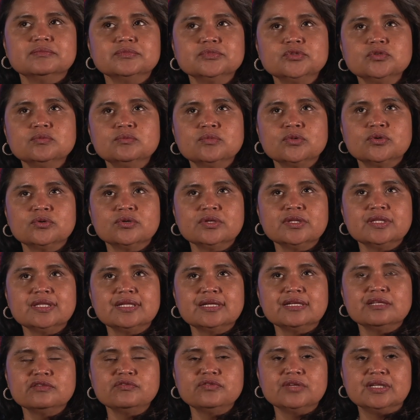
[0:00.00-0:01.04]
do more
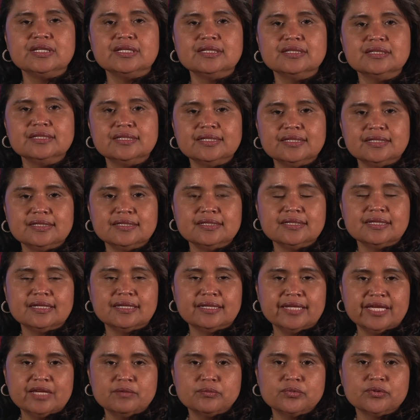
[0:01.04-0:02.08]
than filling the
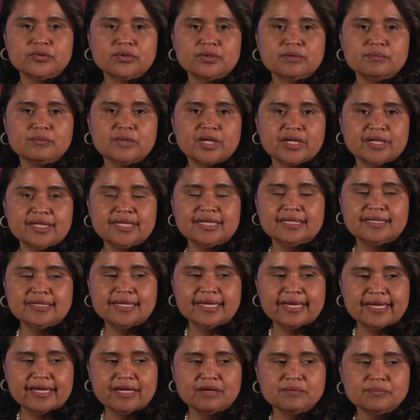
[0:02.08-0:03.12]
labor market
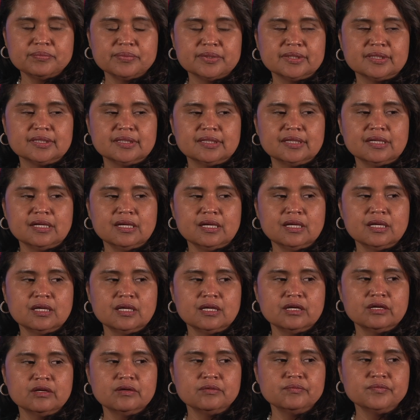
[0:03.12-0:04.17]
gap.
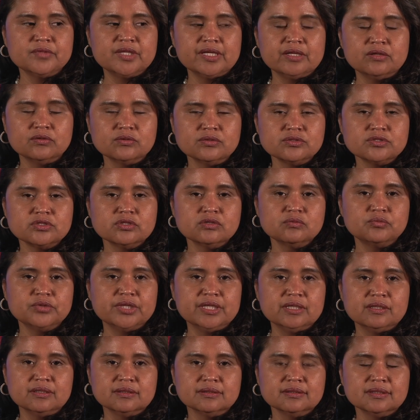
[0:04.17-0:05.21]
They also
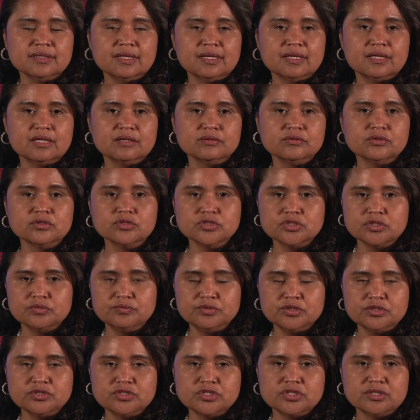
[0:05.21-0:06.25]
bring
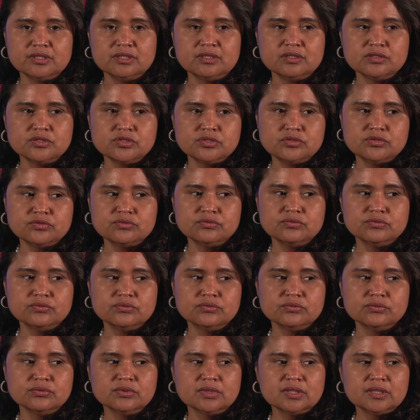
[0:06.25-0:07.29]
contributions
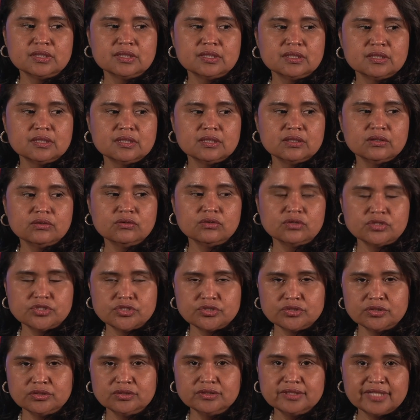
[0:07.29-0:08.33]
to
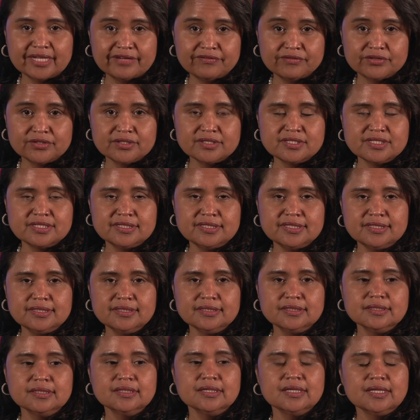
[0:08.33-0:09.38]
cultural
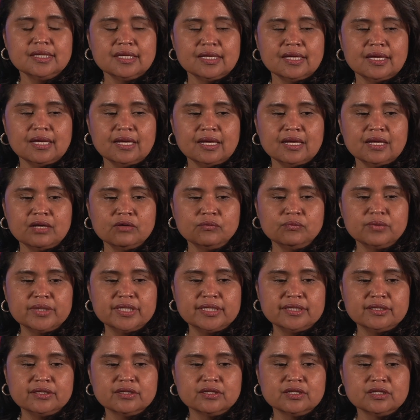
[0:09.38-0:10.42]
diversity when
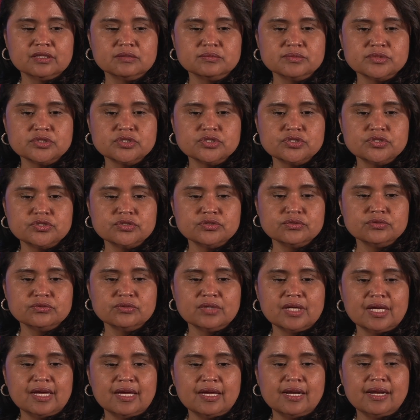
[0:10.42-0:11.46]
it comes to
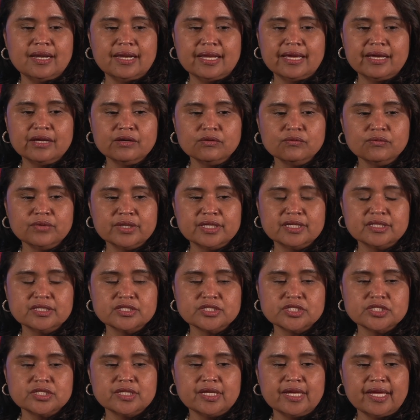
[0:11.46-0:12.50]

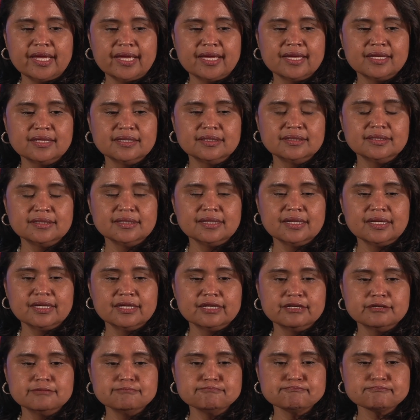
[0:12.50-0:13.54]
language,
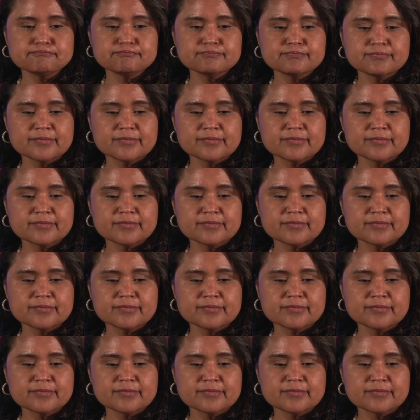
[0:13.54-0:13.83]
and